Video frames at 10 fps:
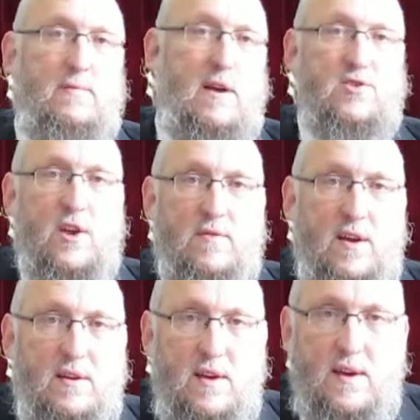in
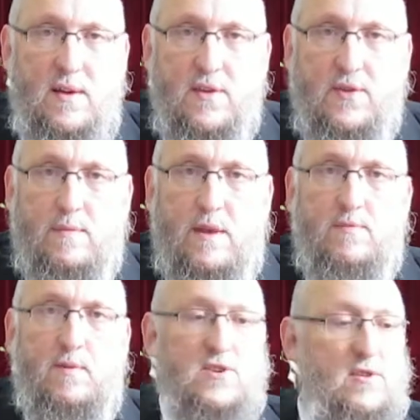Machshava, some of them
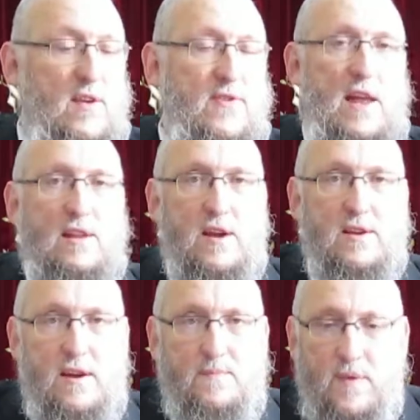specialize in
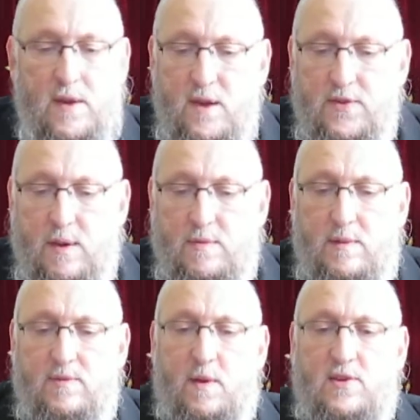Halacha, some of
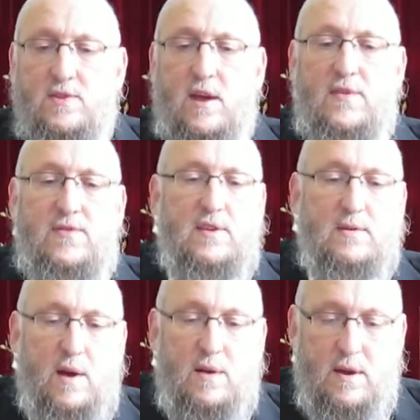them specialize in
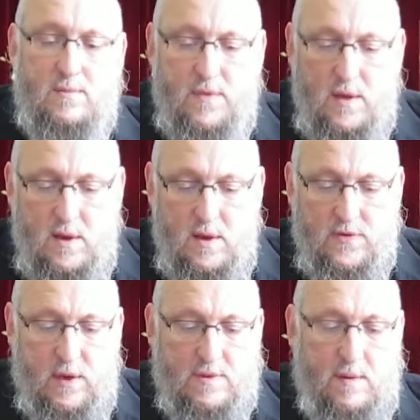Gemara,
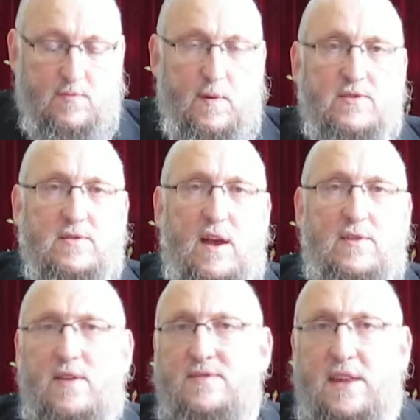some of them
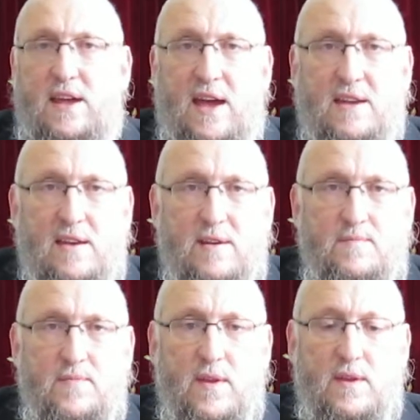specialized in Tanakh,
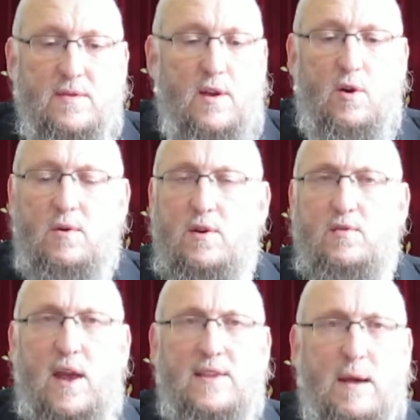they all were
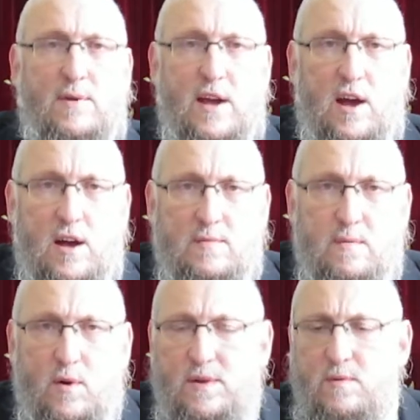great Talmud
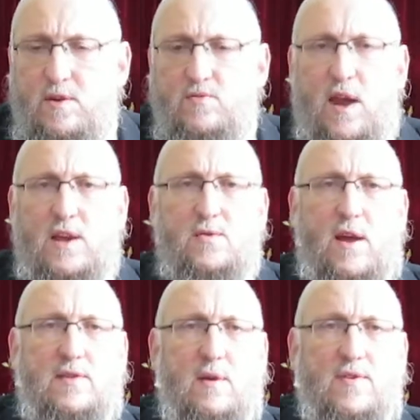Chachamim. All they were great,
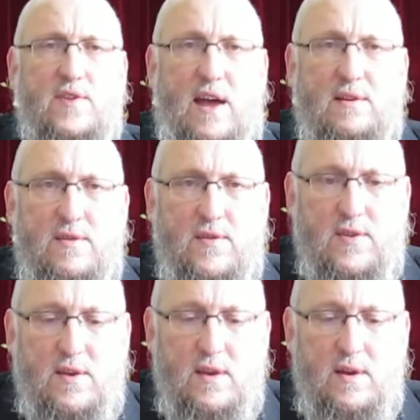great Torah scholars.
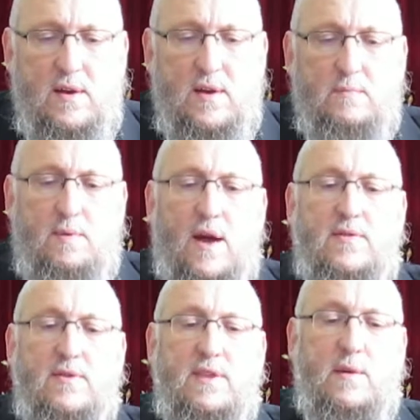
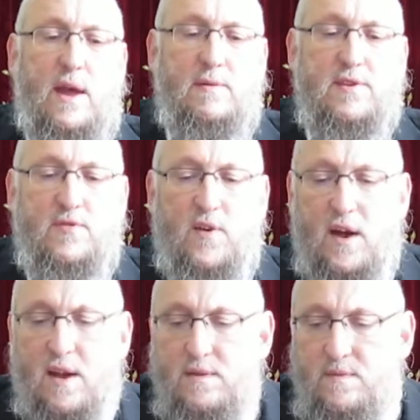But they were able to
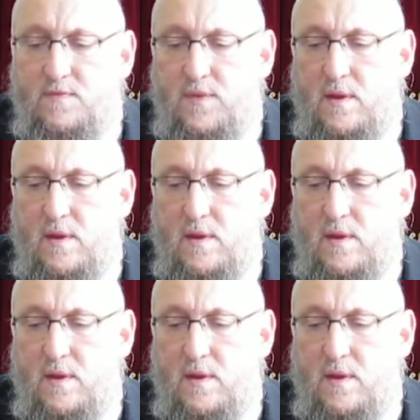find